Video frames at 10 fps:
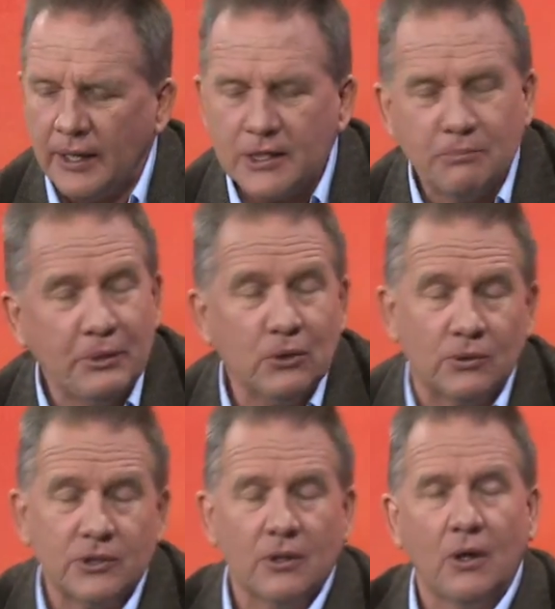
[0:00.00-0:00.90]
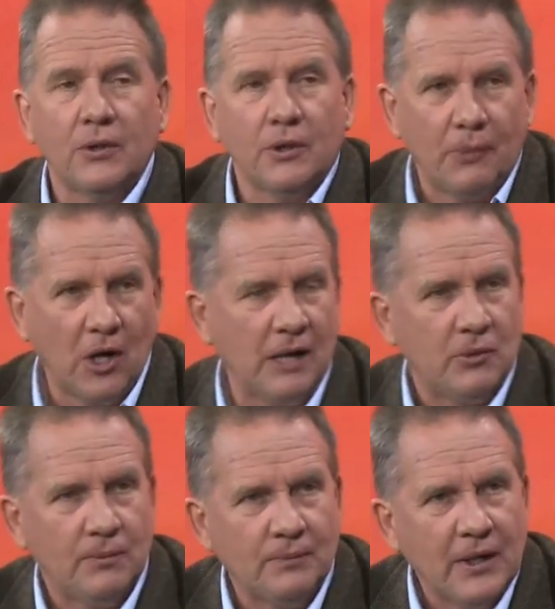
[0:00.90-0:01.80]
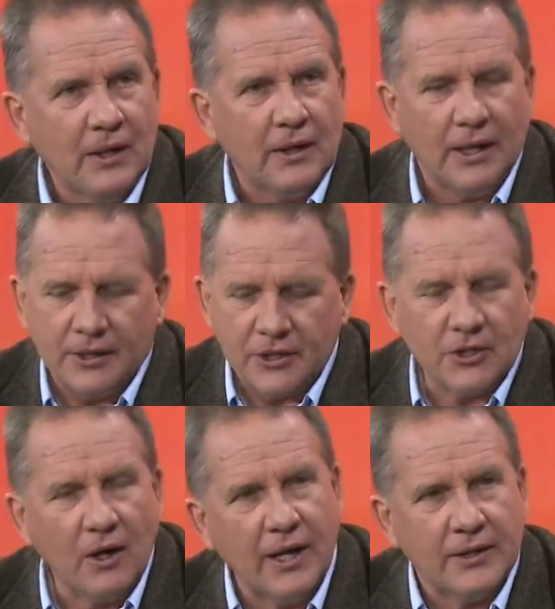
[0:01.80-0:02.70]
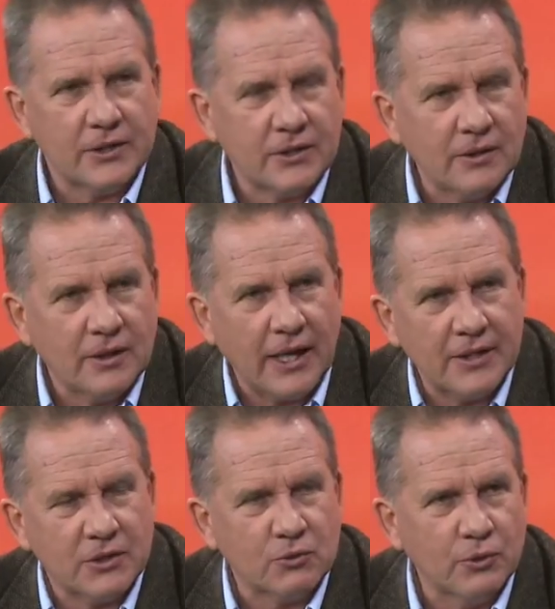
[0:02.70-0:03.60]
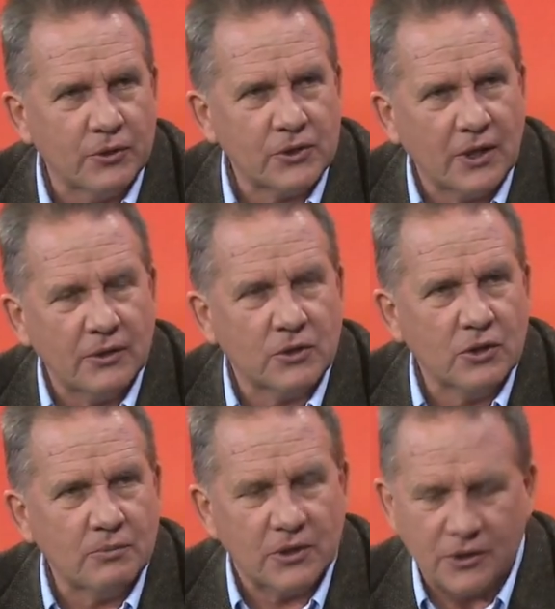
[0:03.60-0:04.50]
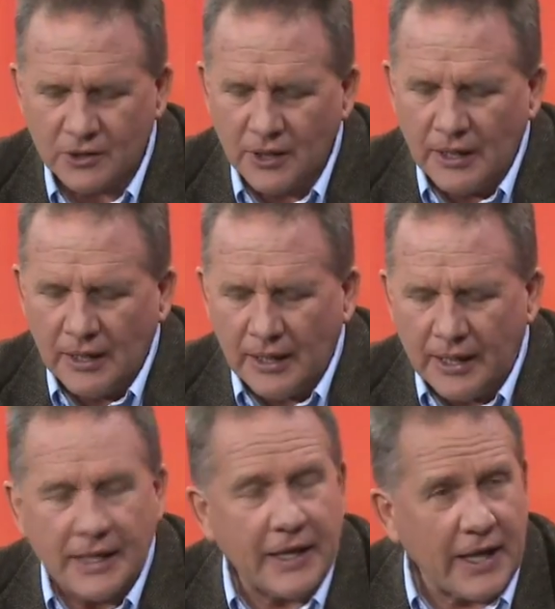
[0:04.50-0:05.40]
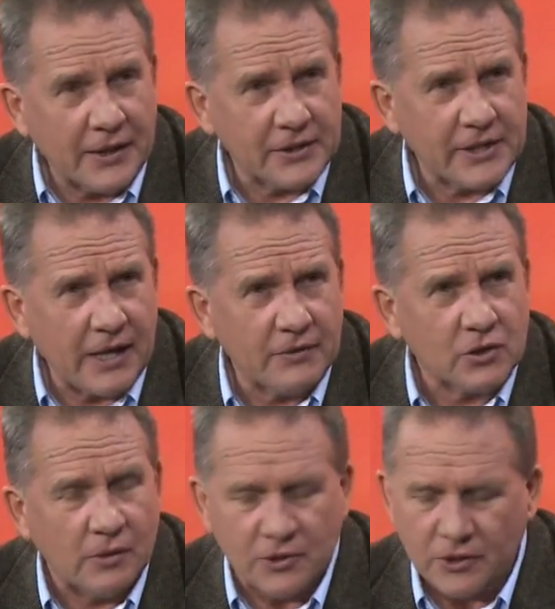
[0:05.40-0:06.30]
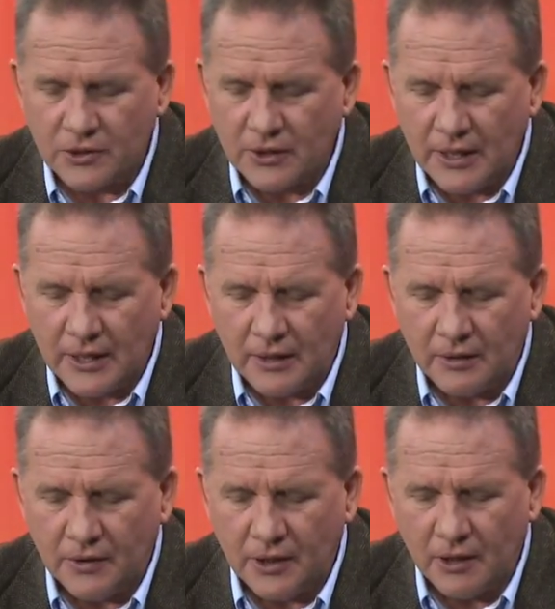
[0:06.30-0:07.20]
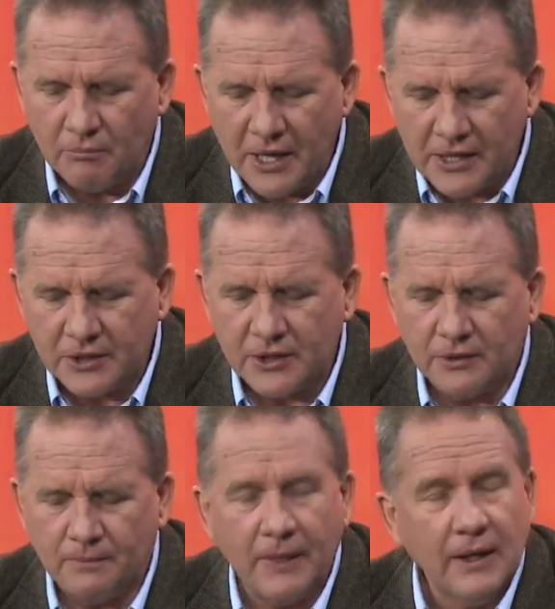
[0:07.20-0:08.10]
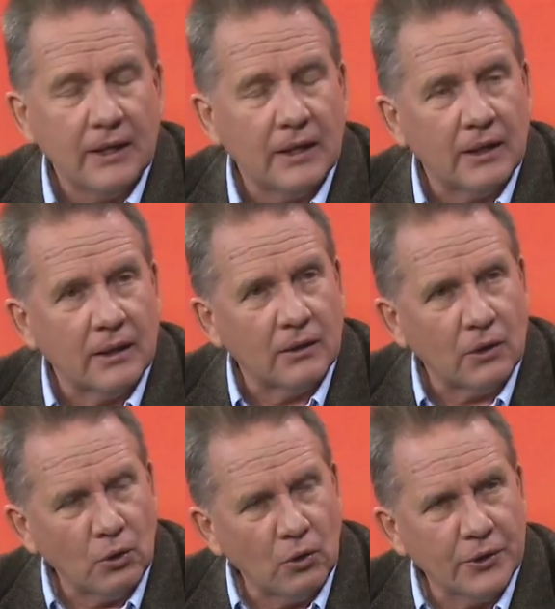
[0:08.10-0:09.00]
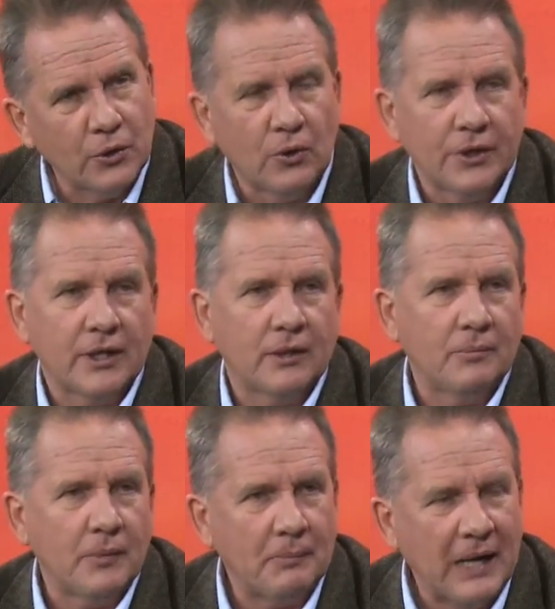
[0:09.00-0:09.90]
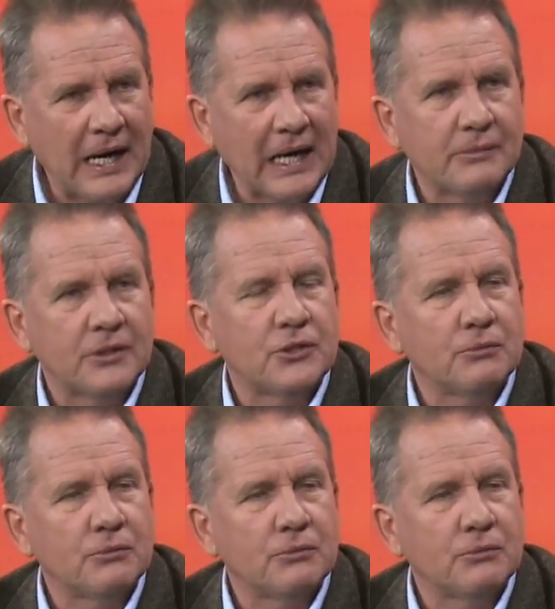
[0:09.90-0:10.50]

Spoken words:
is built on the Bible. Science has its roots in the scriptures. and understanding the scriptures, you know, medicine, law and order, parliament,